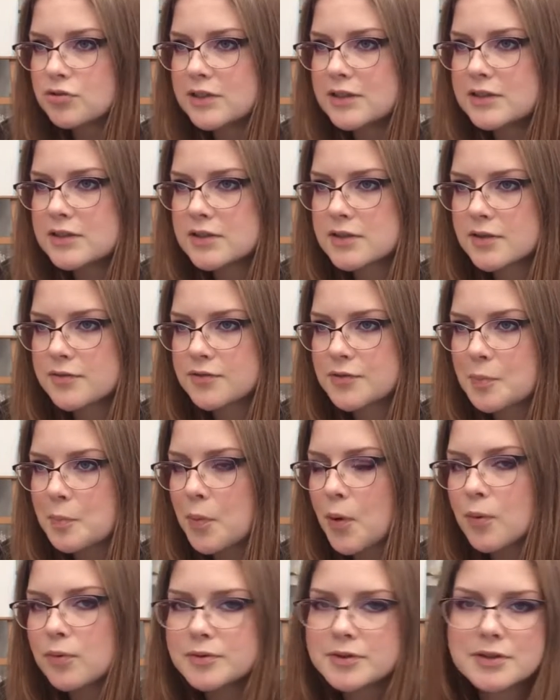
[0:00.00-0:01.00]
greens of the
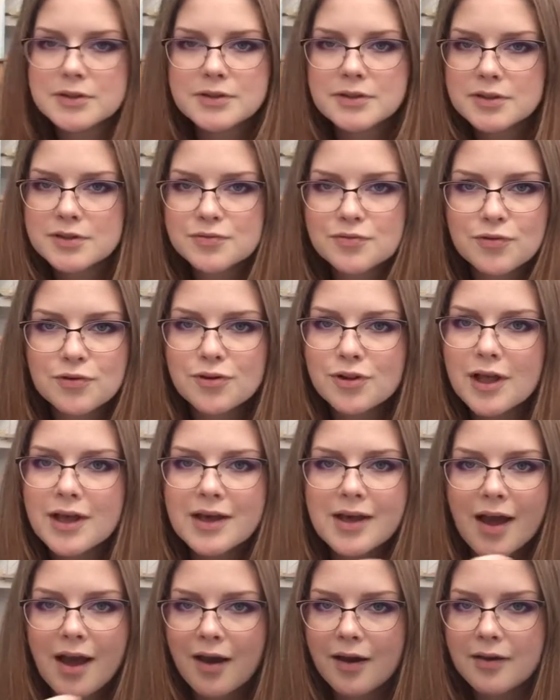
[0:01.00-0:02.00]
poultices for
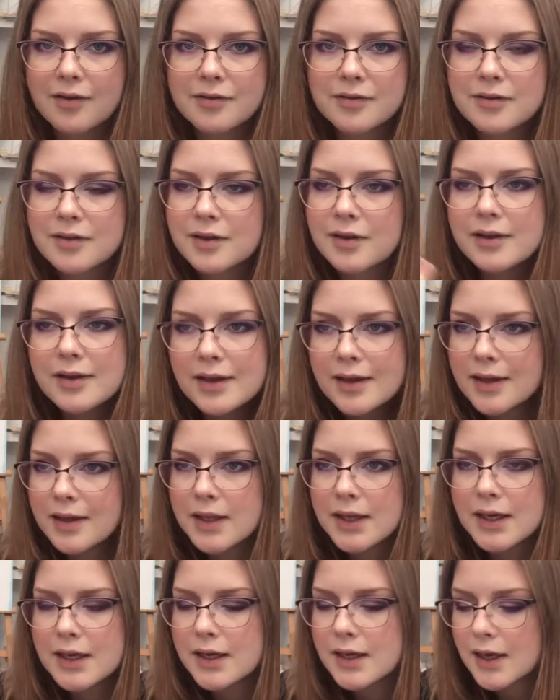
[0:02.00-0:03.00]
like health and
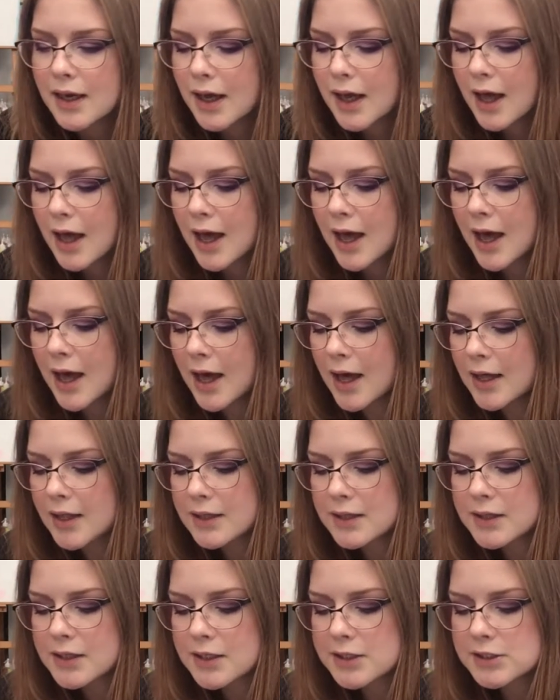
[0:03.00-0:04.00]
healing,
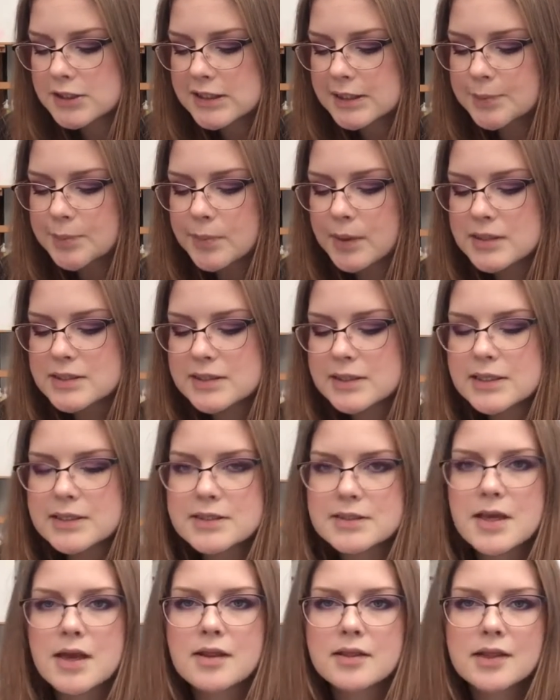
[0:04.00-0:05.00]
and there's the musky
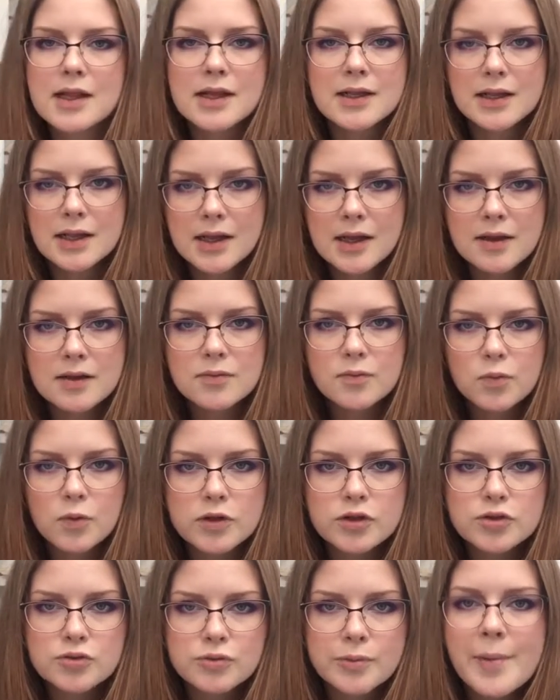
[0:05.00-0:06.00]
scent that like
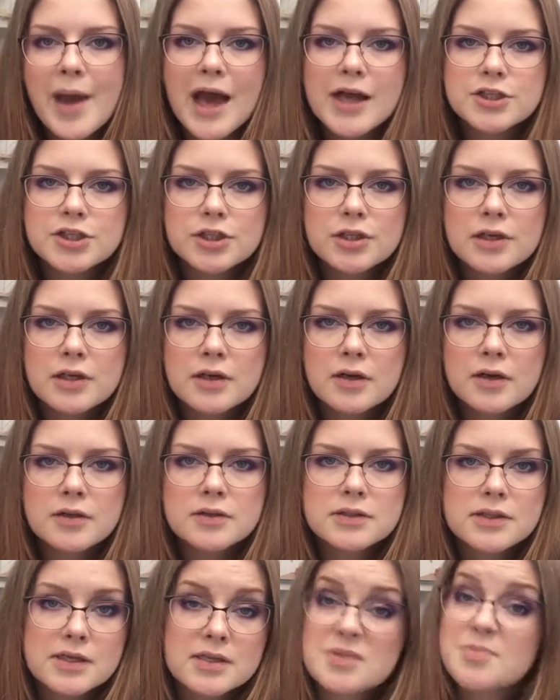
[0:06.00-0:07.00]
what you imagine a
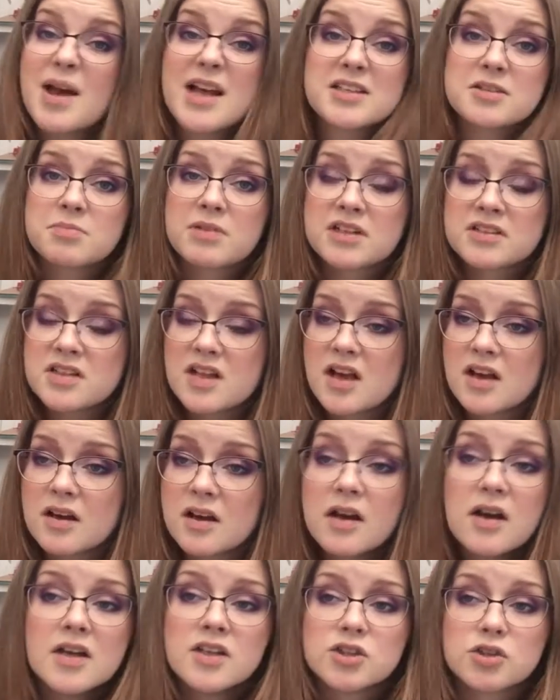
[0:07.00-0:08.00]
sexy man smells like.
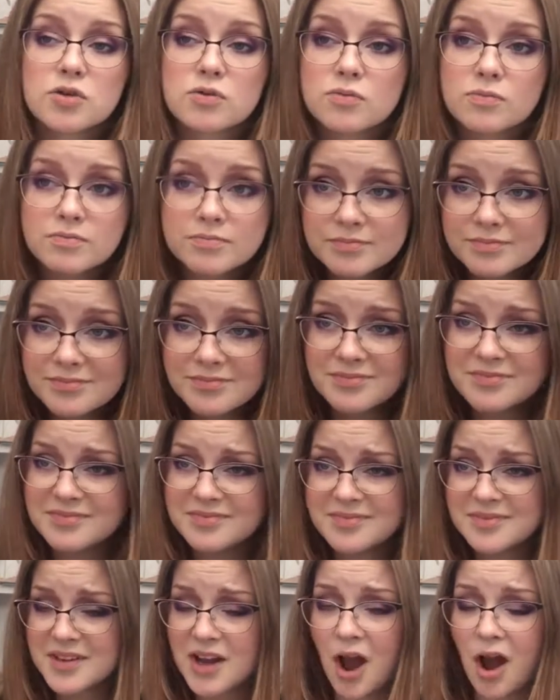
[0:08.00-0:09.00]
So
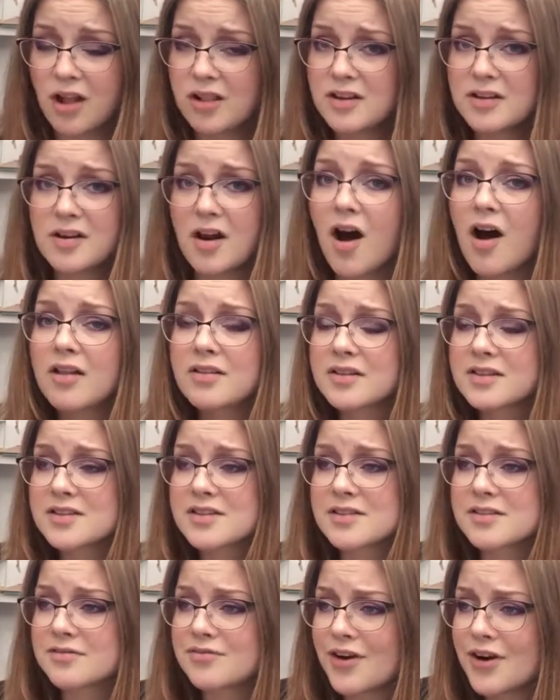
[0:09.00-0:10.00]
all in all,
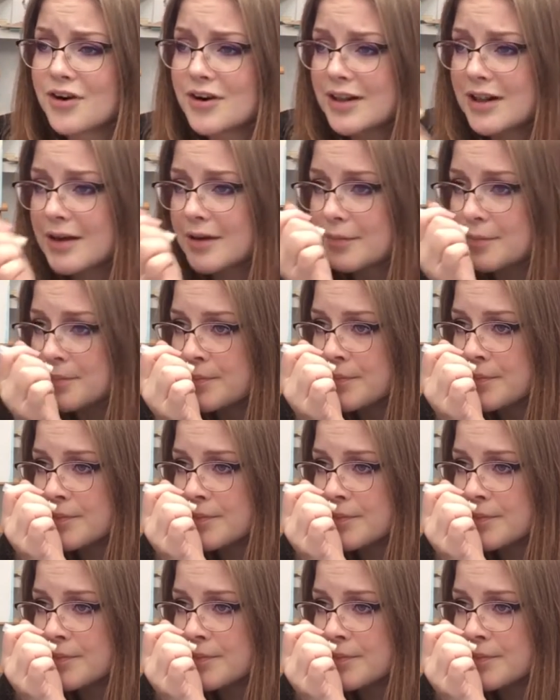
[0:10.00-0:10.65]
this is very like,